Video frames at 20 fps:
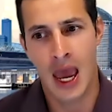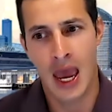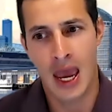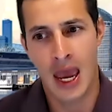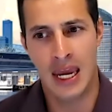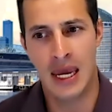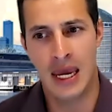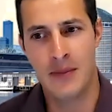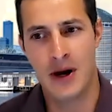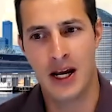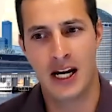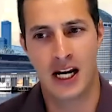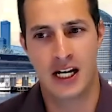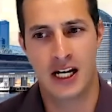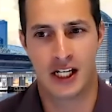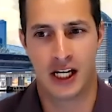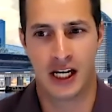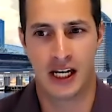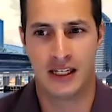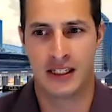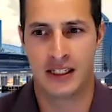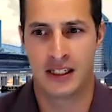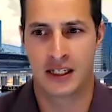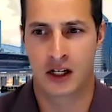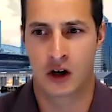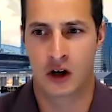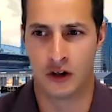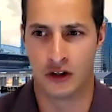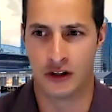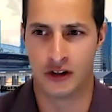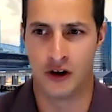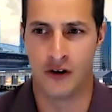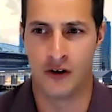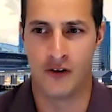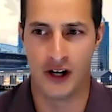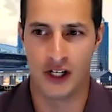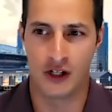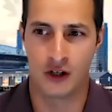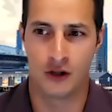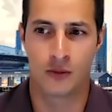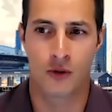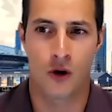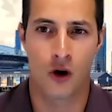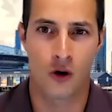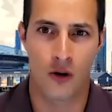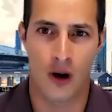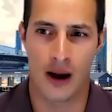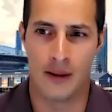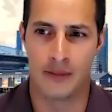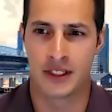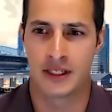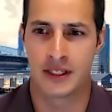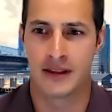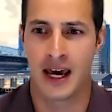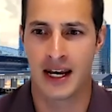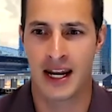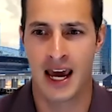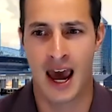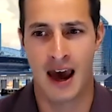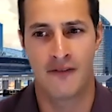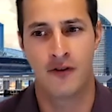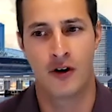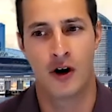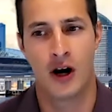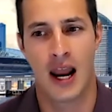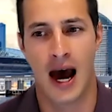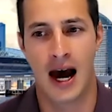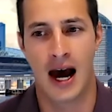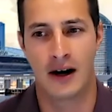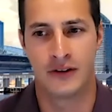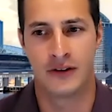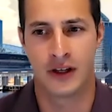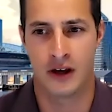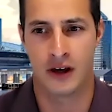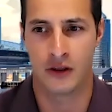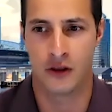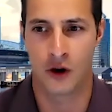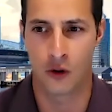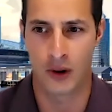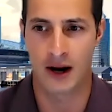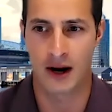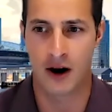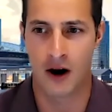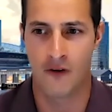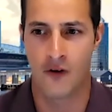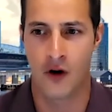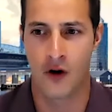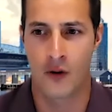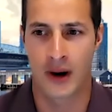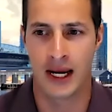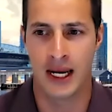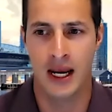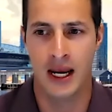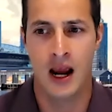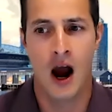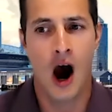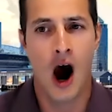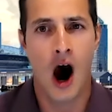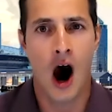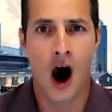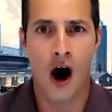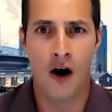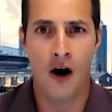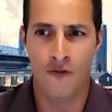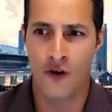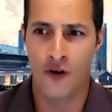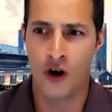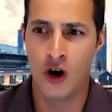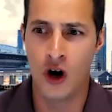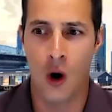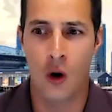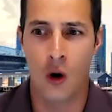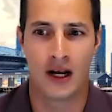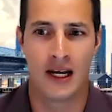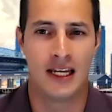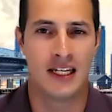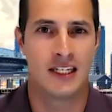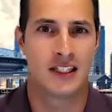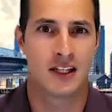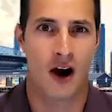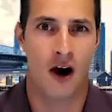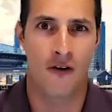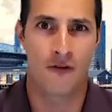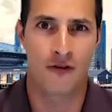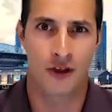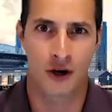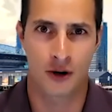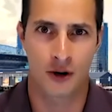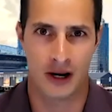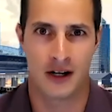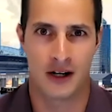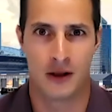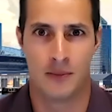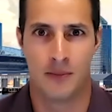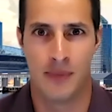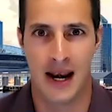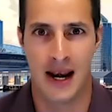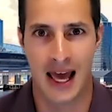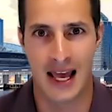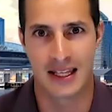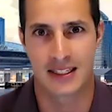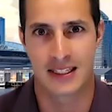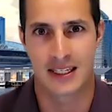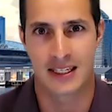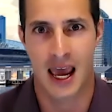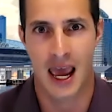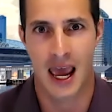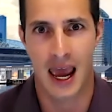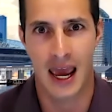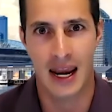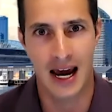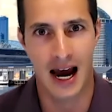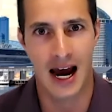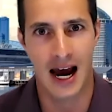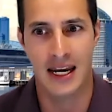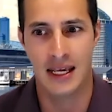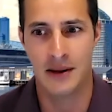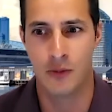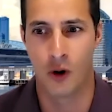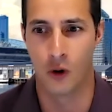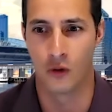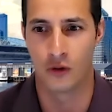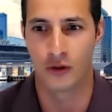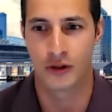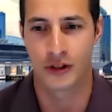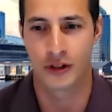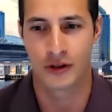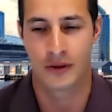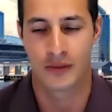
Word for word: He manages conservation programs that have allowed the recovery of a long list of threatened plants and animals.